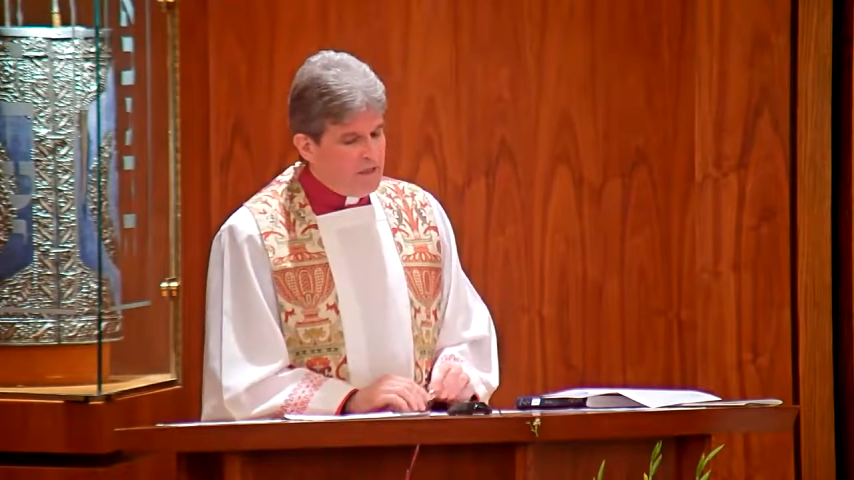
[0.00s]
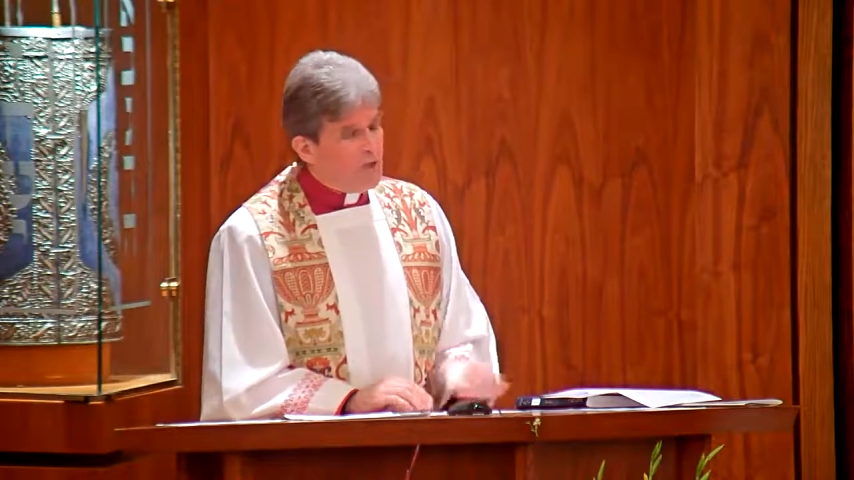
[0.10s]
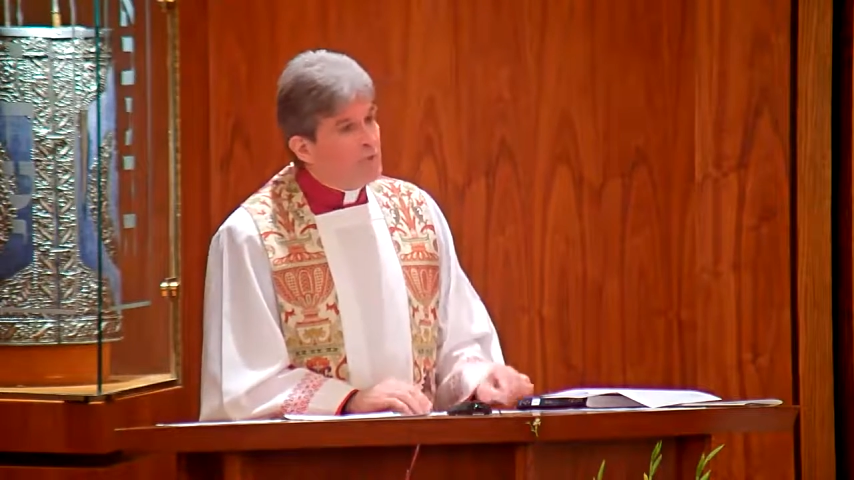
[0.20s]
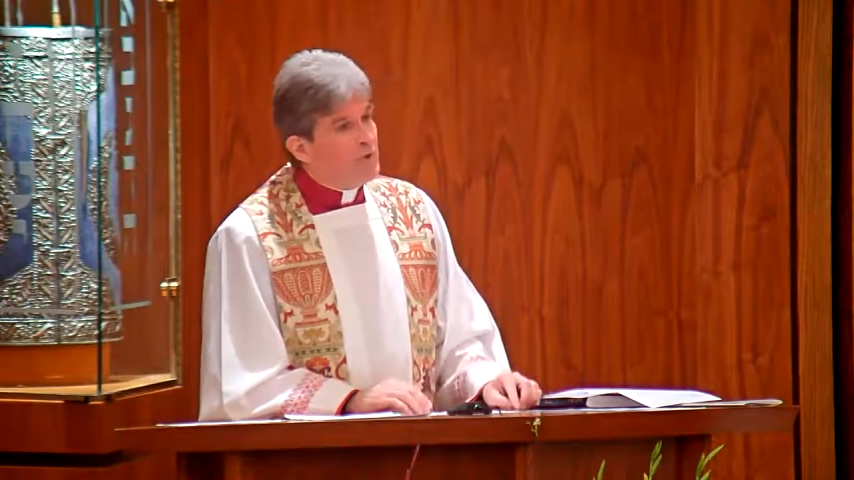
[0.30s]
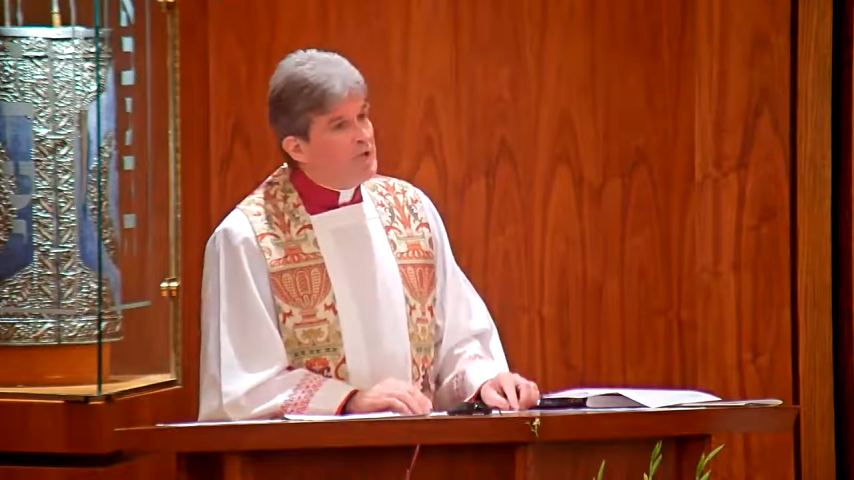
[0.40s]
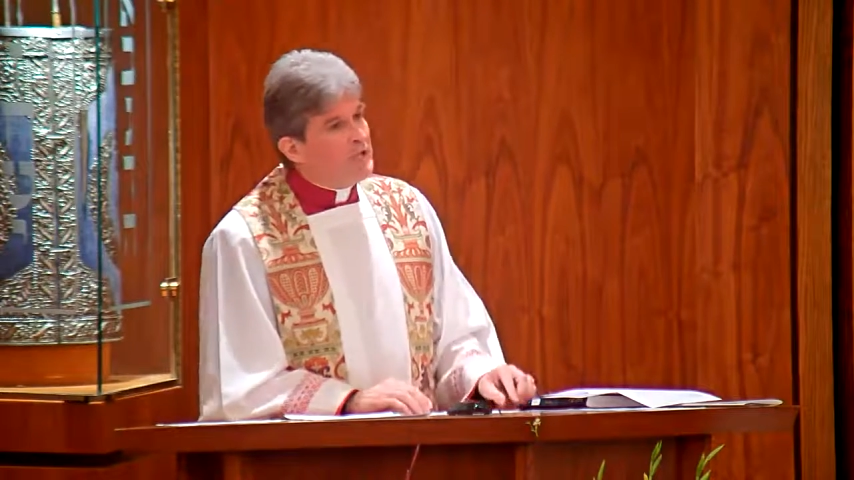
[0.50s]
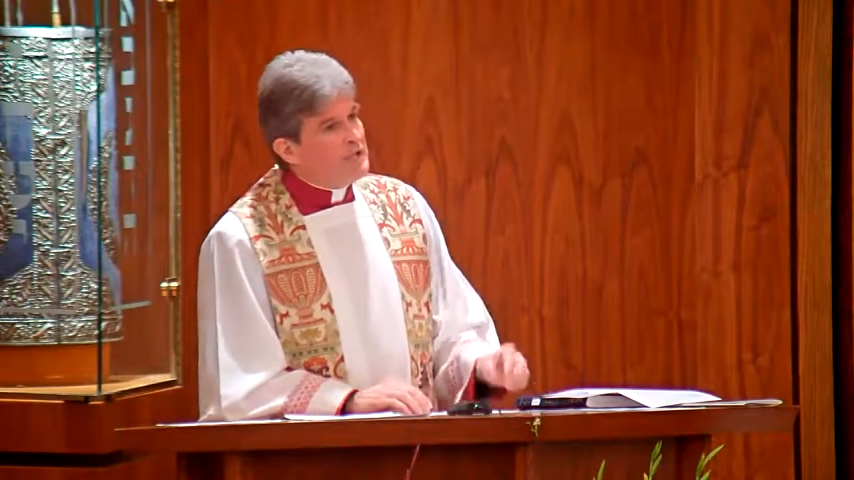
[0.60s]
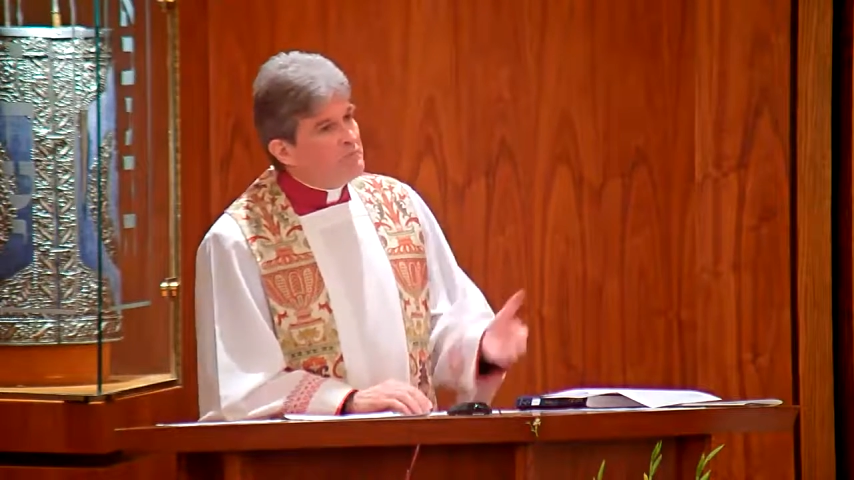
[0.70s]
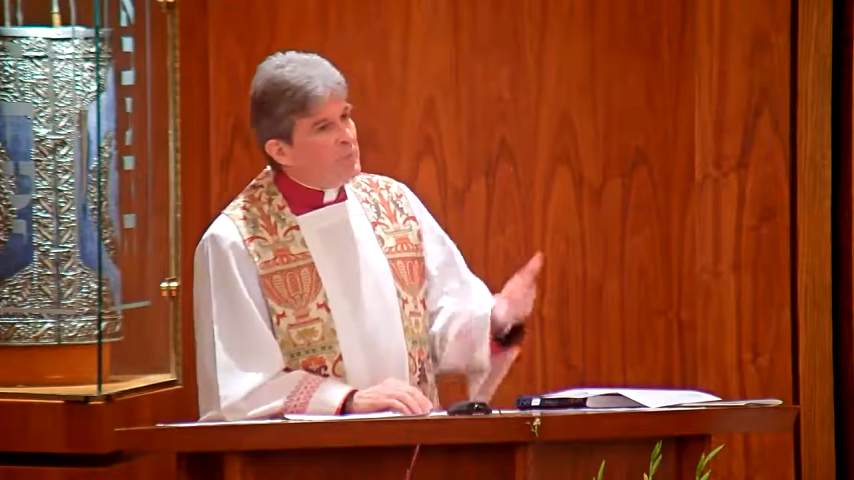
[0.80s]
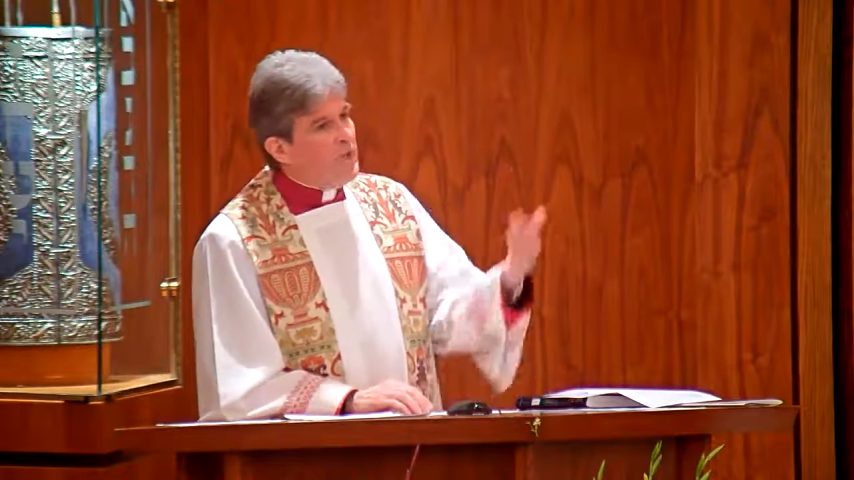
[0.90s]
a
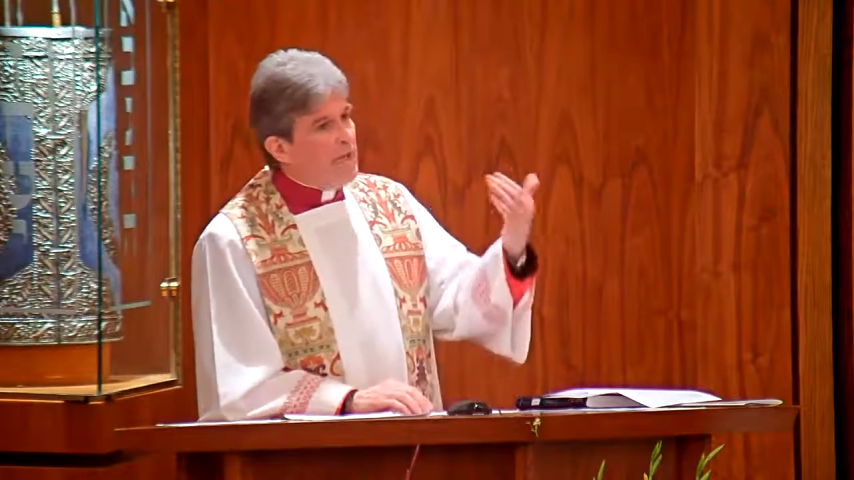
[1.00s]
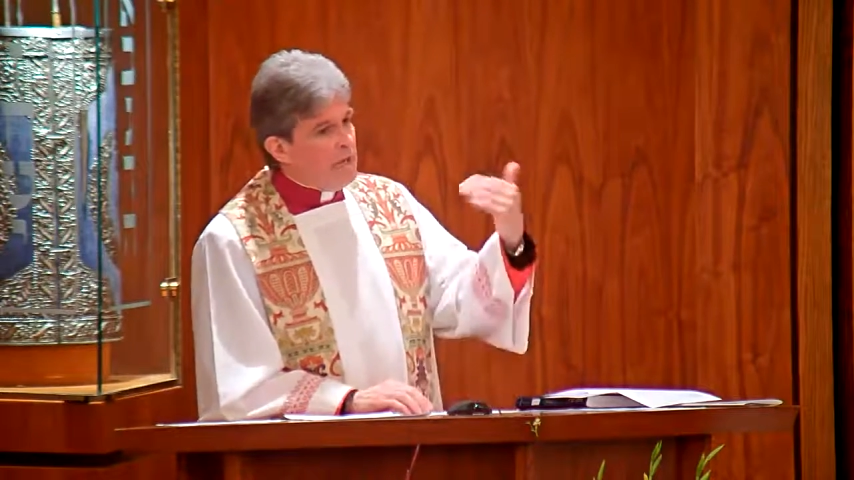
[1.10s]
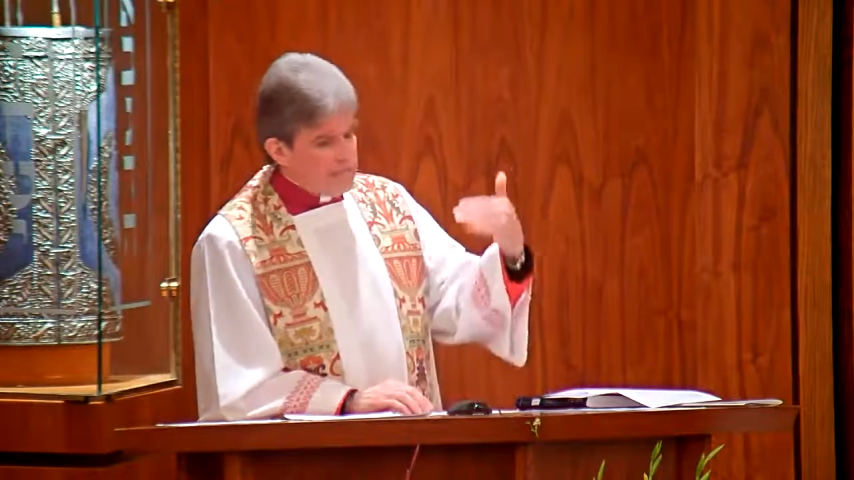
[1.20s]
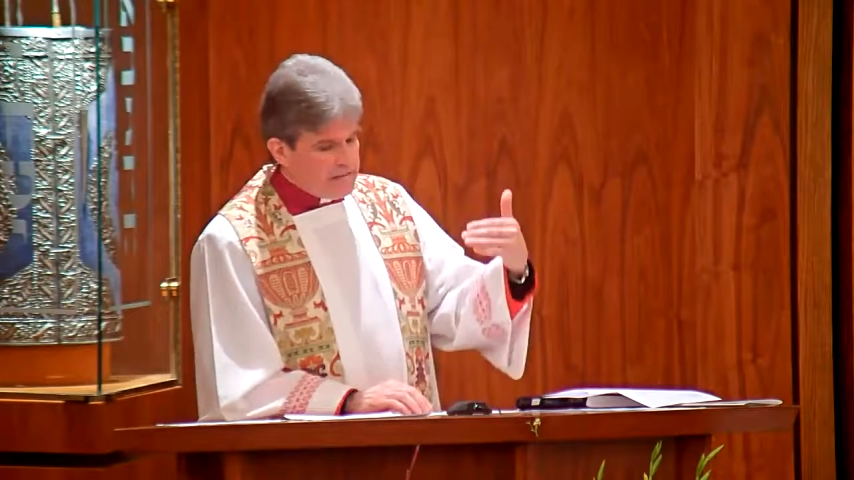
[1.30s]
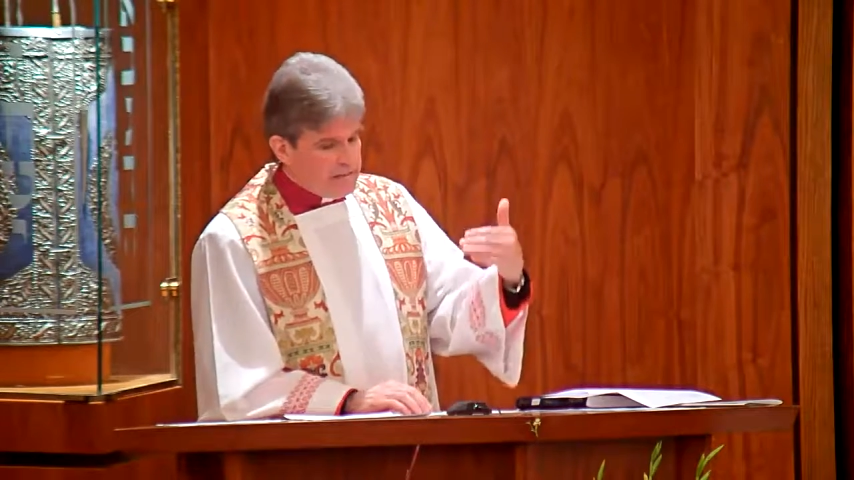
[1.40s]
bringing back